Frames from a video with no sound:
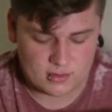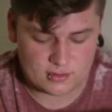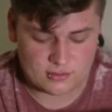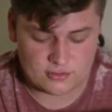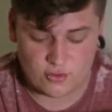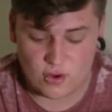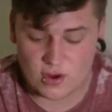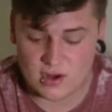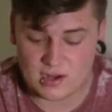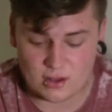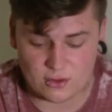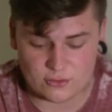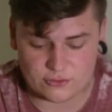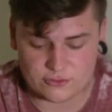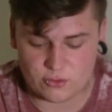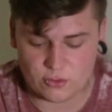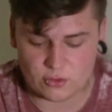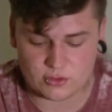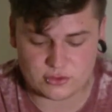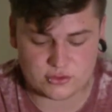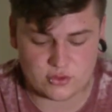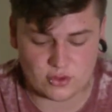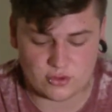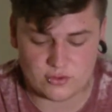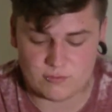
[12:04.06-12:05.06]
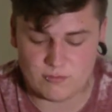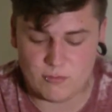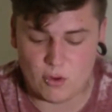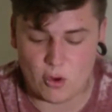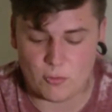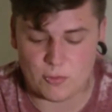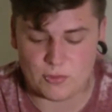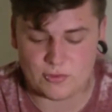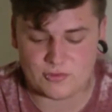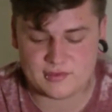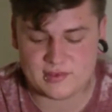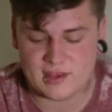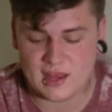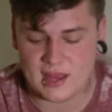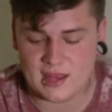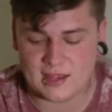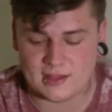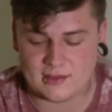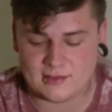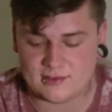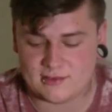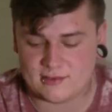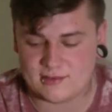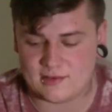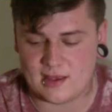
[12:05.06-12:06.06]
It's a great little torch. It's got multiple
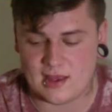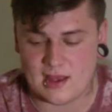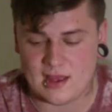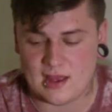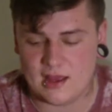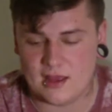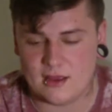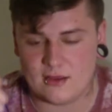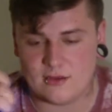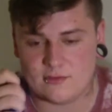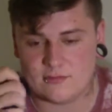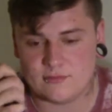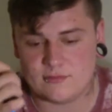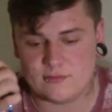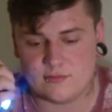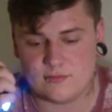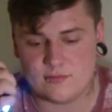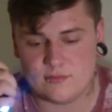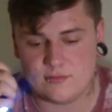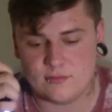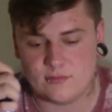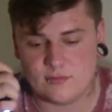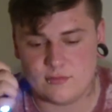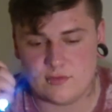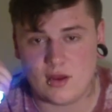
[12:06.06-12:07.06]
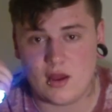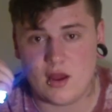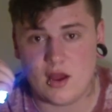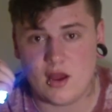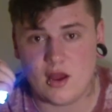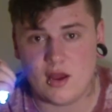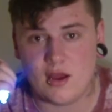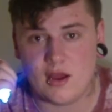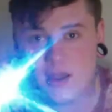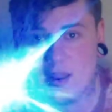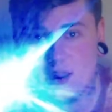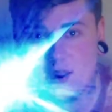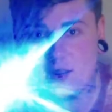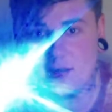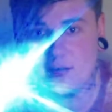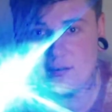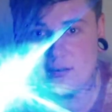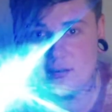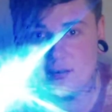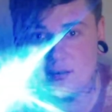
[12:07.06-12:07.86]
settings, high,